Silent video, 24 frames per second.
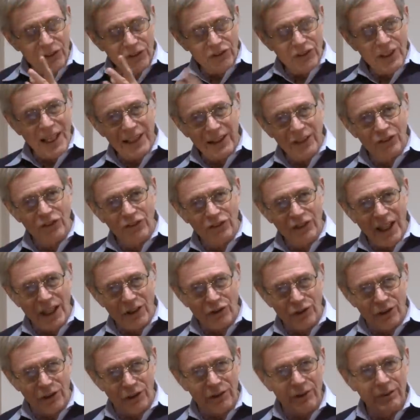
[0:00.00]
its second
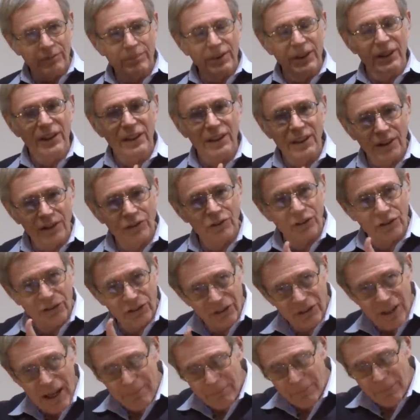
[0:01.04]
session beginning
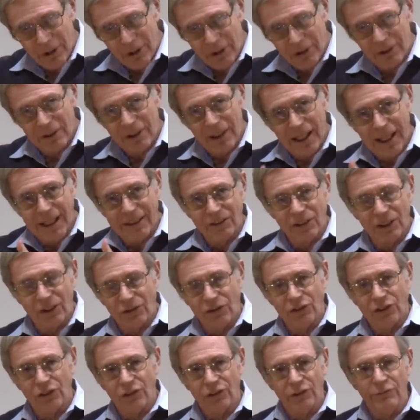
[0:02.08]
December
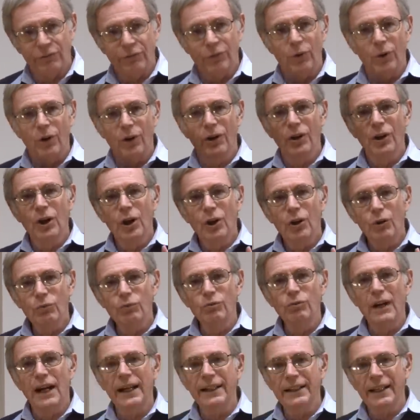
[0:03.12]
1864,
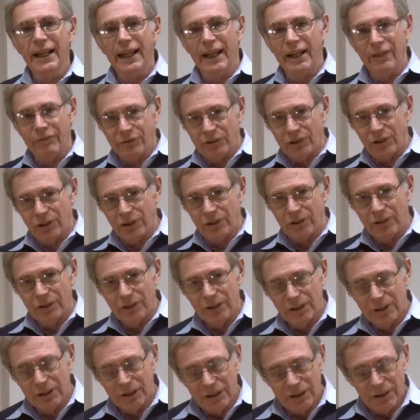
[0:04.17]
right after
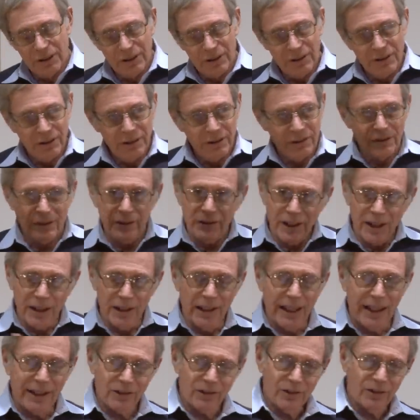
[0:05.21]
the
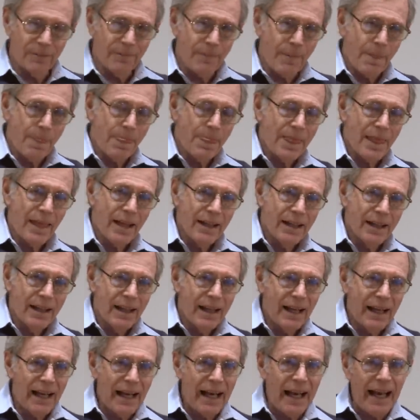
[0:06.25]
election.
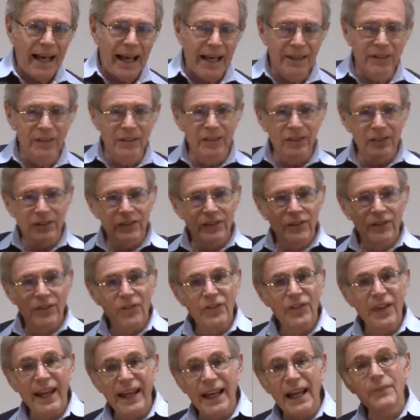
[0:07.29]
And
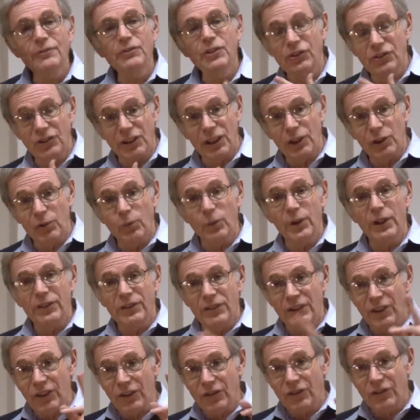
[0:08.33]
they have to deal
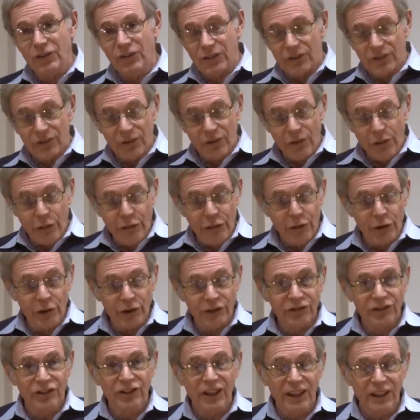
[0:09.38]
with this
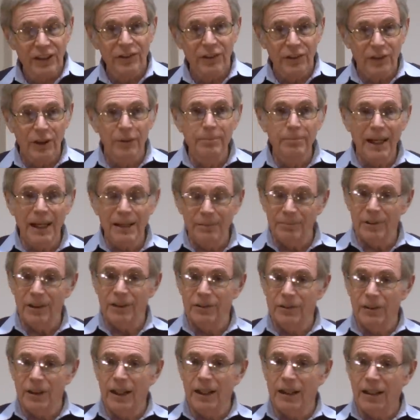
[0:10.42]
13th
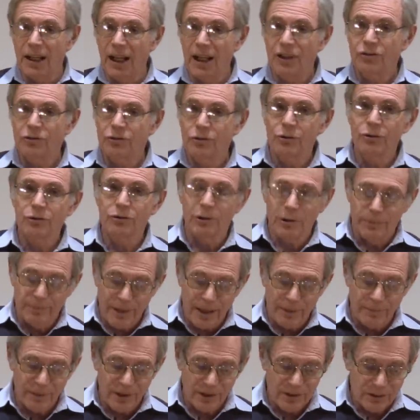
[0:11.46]
Amendment, a constitutional
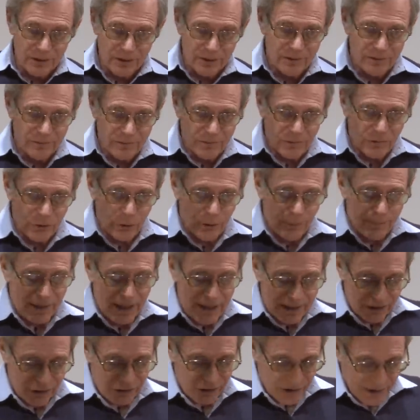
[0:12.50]
amendment to
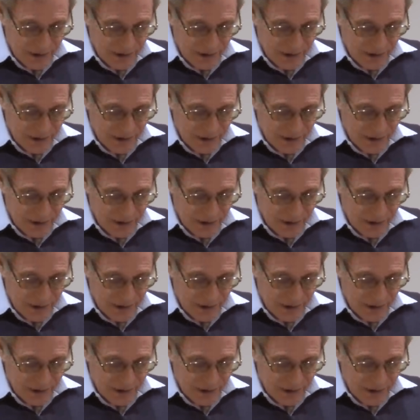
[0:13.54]
abolish